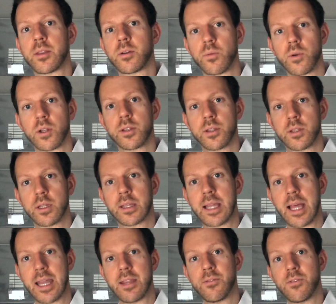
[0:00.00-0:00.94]
the world
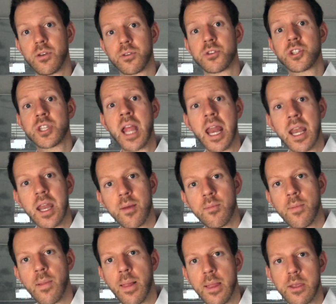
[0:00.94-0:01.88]
that if you understand them,